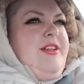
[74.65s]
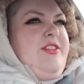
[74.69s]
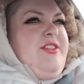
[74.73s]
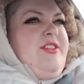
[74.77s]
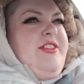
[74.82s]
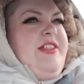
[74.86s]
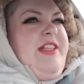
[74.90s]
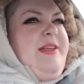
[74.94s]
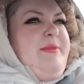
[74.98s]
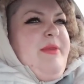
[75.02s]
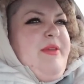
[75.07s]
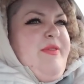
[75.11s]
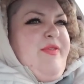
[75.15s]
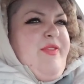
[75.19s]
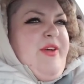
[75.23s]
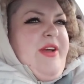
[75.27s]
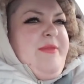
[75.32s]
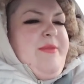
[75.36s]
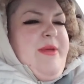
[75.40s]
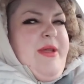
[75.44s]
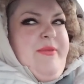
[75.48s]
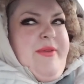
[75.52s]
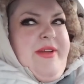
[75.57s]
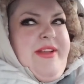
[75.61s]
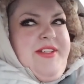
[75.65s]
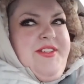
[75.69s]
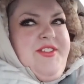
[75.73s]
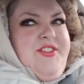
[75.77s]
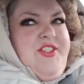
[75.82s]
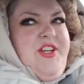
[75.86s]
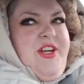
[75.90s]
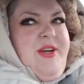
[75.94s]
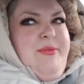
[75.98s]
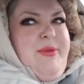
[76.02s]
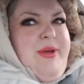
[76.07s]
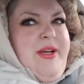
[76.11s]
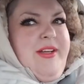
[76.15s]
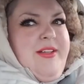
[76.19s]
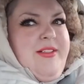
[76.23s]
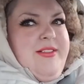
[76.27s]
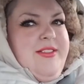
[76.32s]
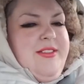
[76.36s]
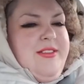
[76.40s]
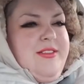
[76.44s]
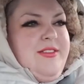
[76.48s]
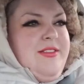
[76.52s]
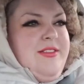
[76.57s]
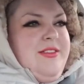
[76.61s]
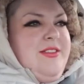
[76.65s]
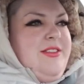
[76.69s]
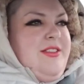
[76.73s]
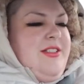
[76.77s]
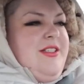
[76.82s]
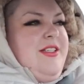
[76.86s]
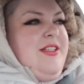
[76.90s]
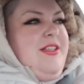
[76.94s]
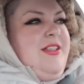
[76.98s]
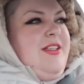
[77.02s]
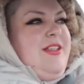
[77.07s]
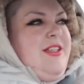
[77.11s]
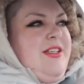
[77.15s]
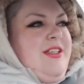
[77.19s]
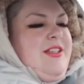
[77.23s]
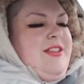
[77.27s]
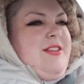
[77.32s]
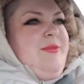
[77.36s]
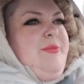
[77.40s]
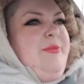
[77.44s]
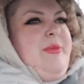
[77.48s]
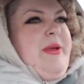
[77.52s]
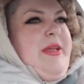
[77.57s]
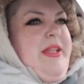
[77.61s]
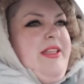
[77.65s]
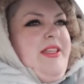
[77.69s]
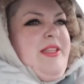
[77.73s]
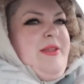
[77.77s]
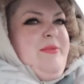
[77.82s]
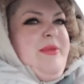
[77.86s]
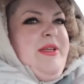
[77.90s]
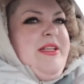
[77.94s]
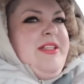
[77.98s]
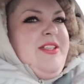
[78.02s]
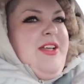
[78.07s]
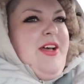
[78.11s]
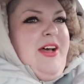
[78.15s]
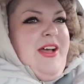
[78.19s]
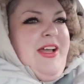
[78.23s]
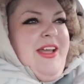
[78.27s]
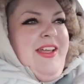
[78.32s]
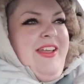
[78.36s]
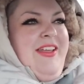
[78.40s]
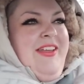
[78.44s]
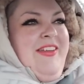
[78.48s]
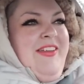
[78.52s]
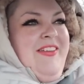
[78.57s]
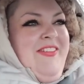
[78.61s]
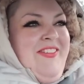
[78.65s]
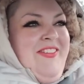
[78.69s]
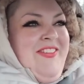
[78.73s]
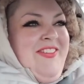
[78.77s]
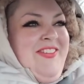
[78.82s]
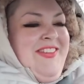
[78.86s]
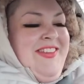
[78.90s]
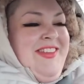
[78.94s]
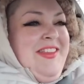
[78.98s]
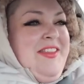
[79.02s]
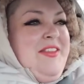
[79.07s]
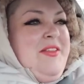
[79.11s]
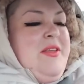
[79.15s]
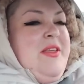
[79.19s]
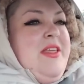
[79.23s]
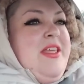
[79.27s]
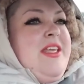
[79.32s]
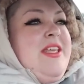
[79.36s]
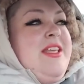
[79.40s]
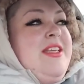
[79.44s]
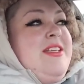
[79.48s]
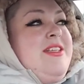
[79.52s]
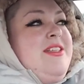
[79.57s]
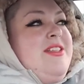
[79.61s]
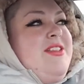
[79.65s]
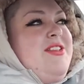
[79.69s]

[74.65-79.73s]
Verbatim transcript: Just let me find my way to Starbucks. Okay, thank but you. But in the meantime,